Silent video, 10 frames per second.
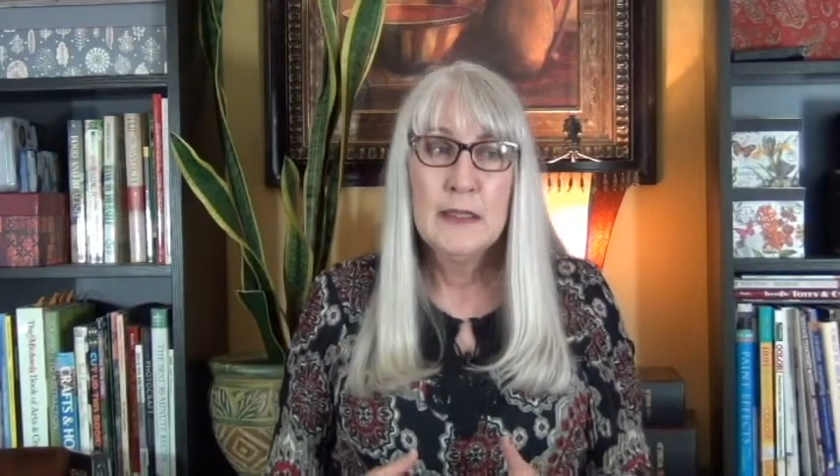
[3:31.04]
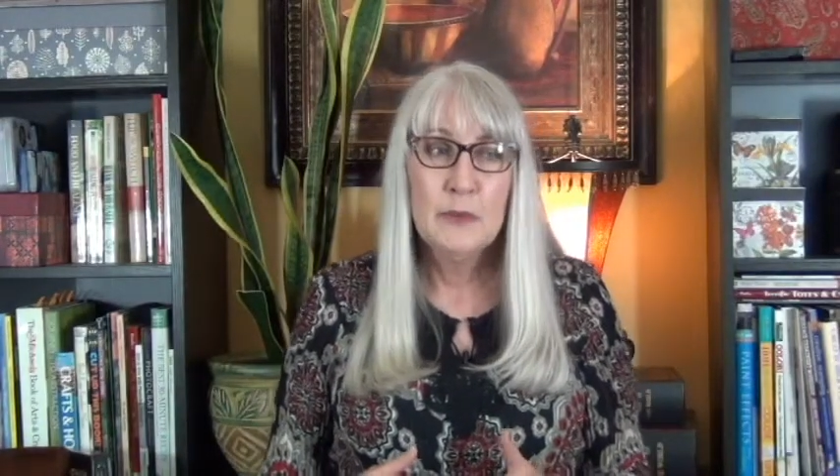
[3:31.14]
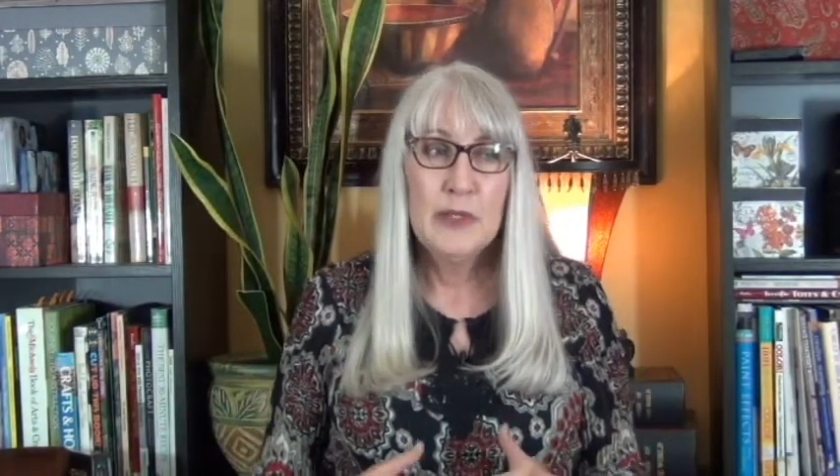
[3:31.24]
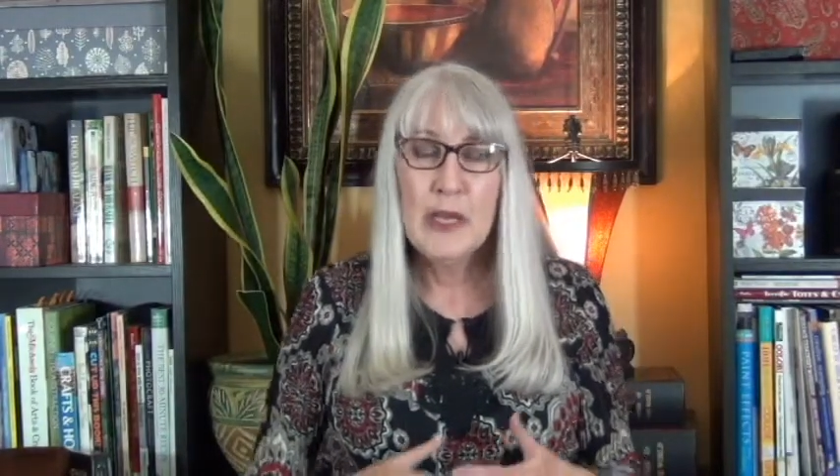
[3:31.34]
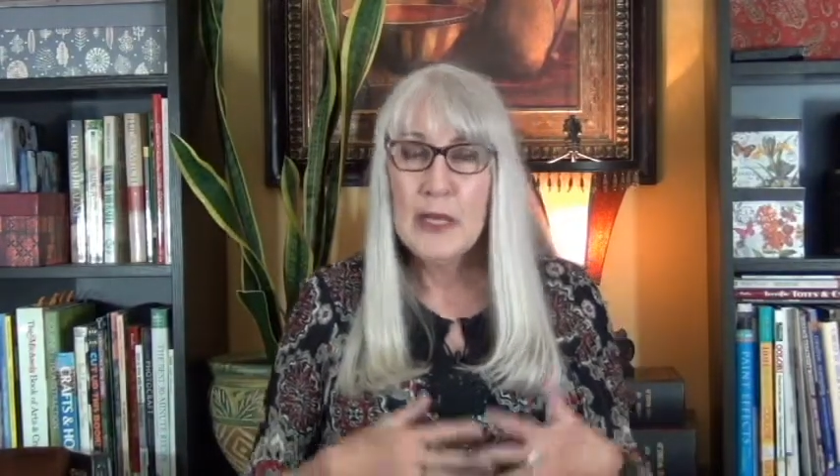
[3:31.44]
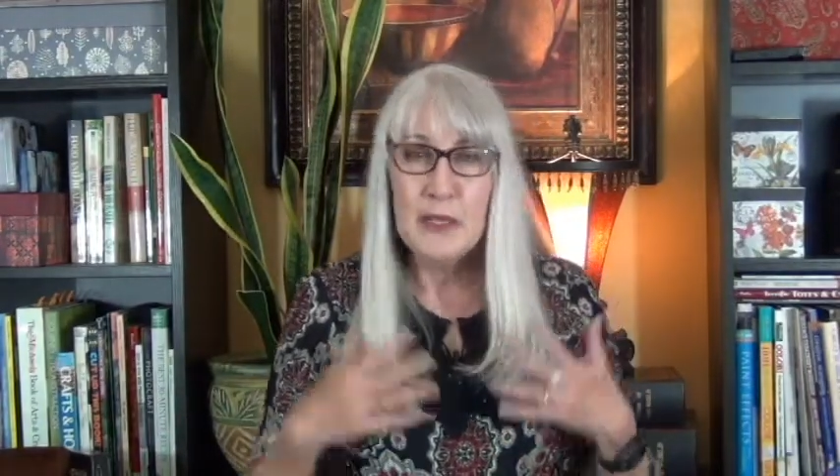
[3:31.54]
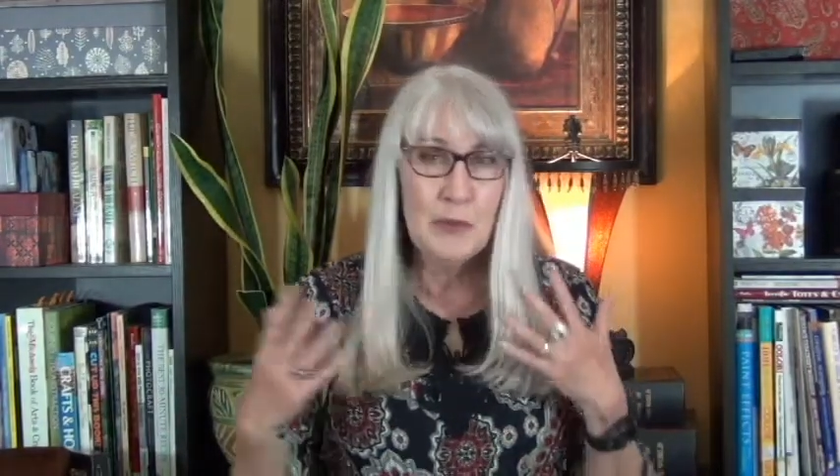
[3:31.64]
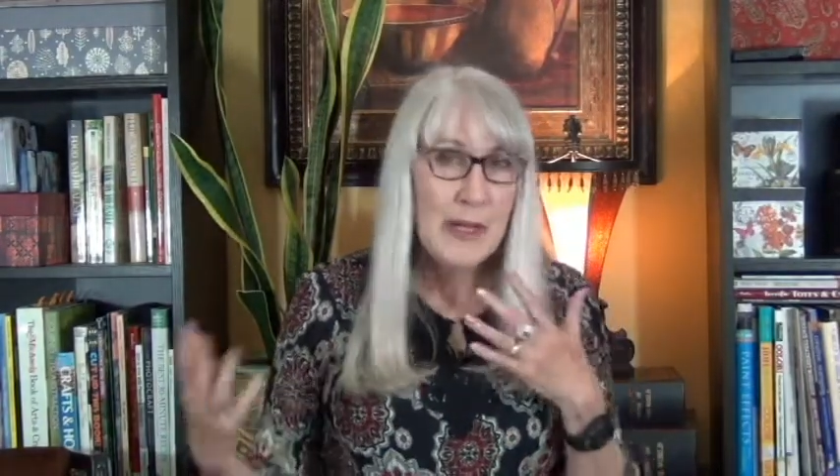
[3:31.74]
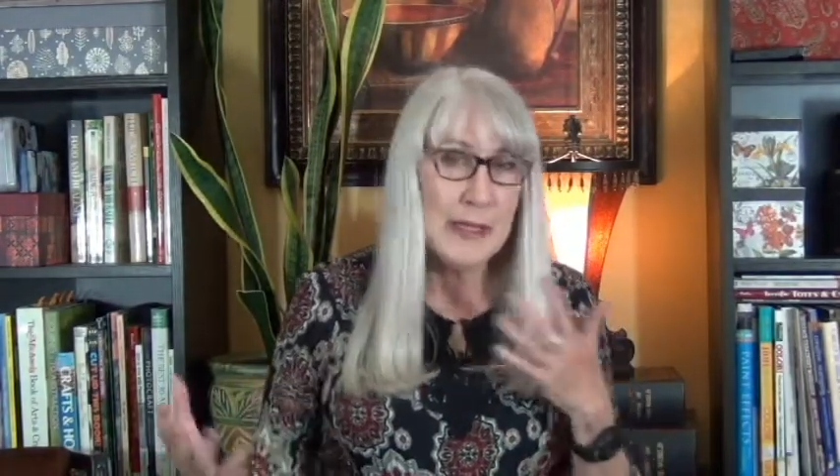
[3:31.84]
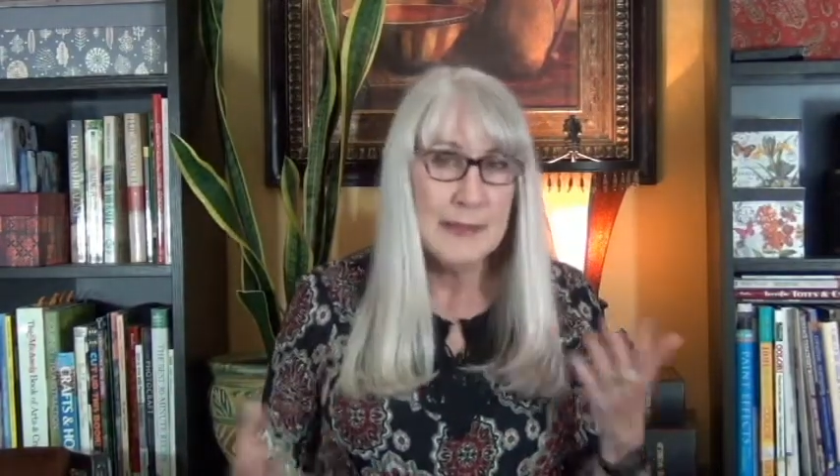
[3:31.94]
We kind of
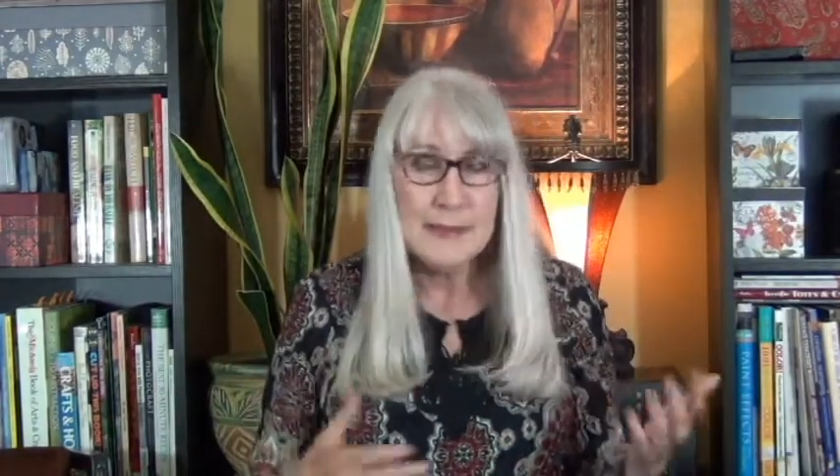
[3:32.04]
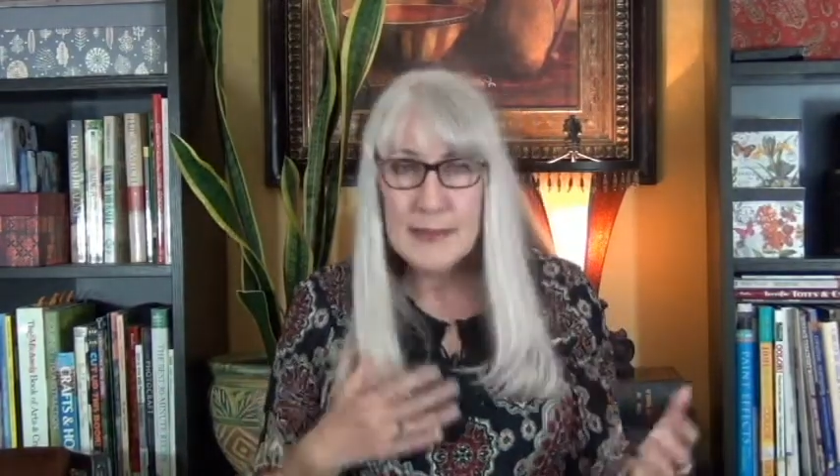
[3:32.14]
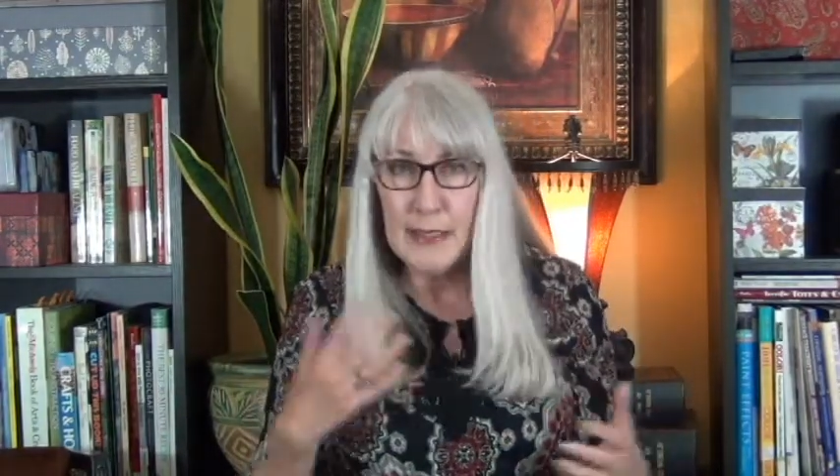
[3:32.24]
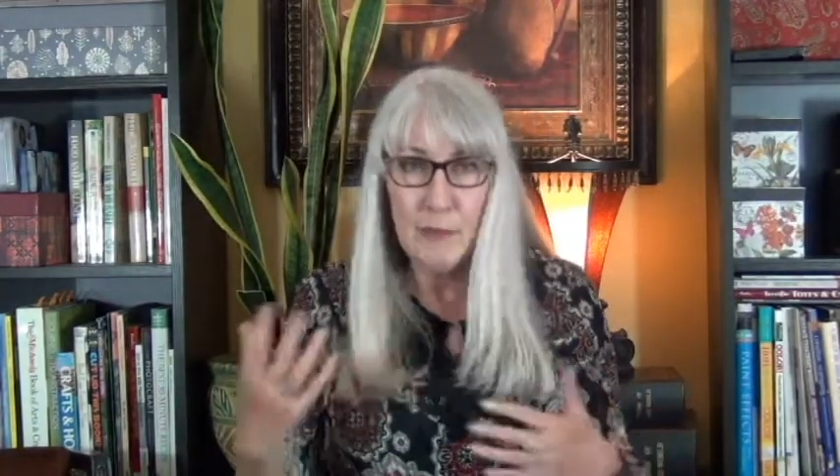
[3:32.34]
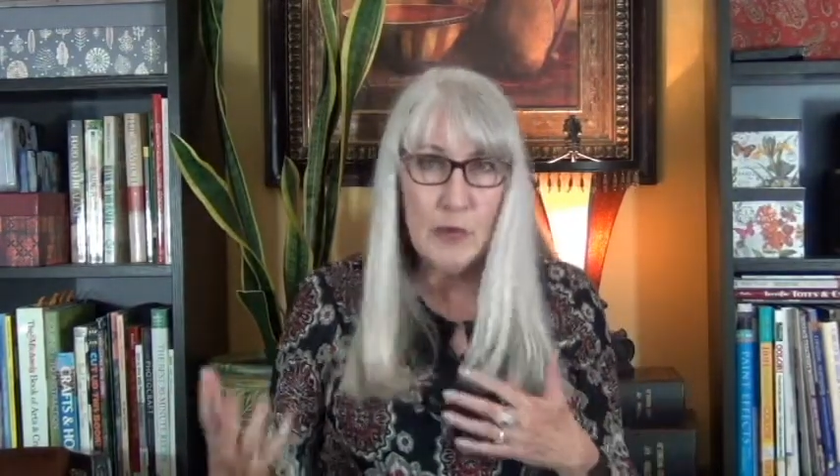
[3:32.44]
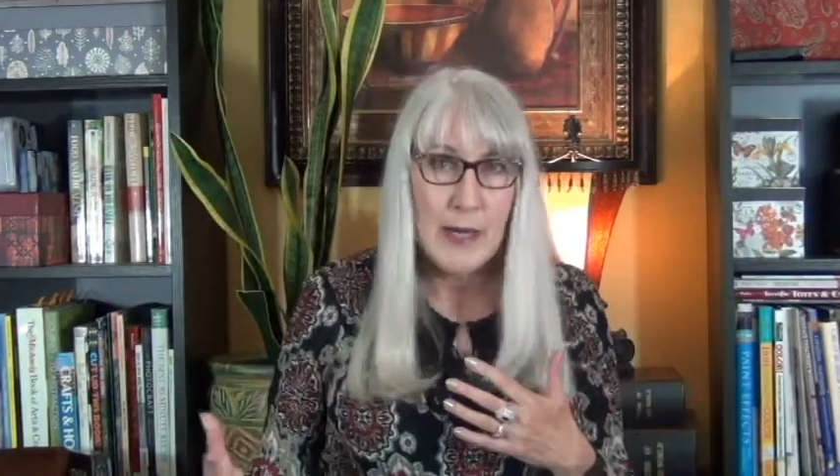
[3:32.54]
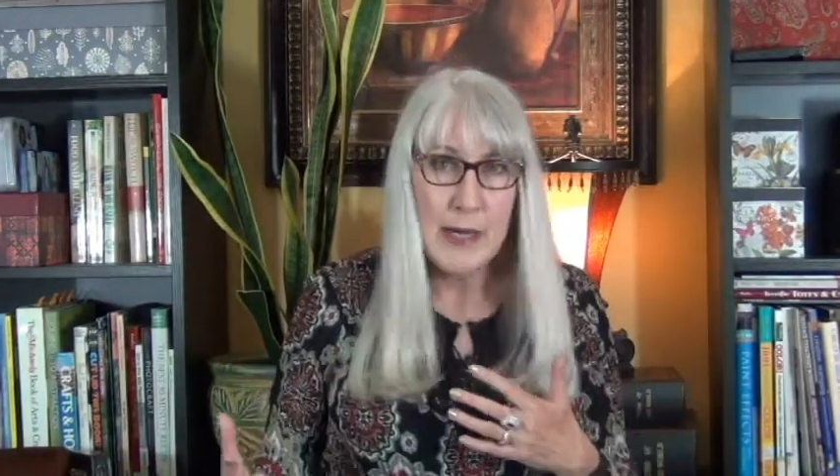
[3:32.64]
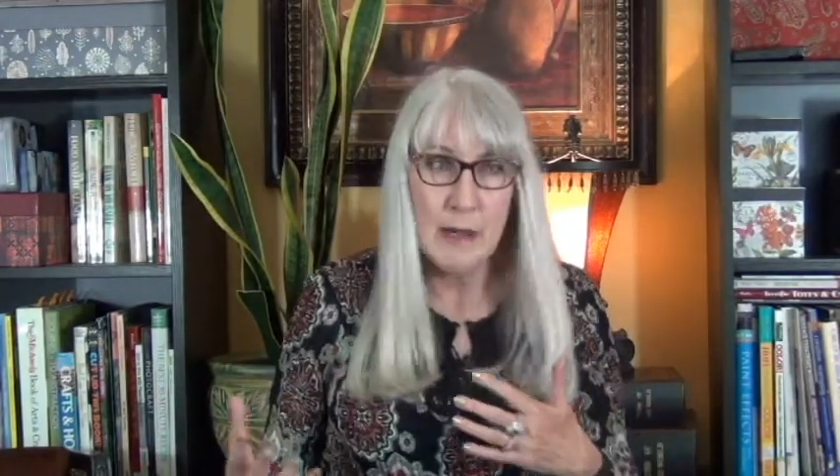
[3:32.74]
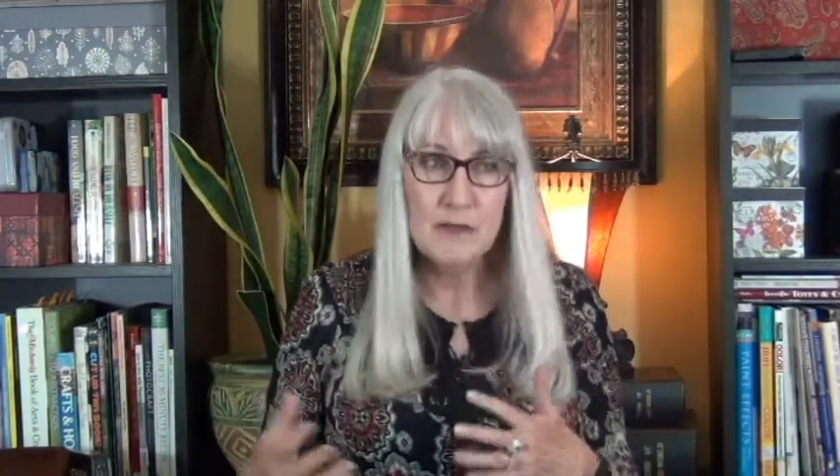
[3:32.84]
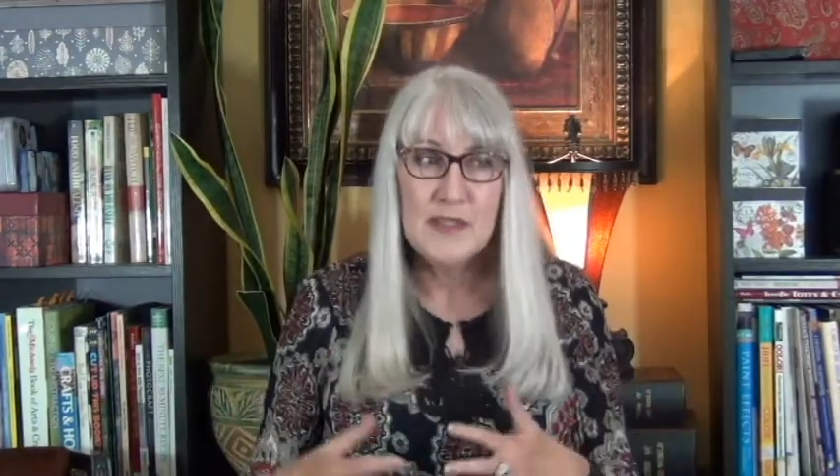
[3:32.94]
ran in the same crowds,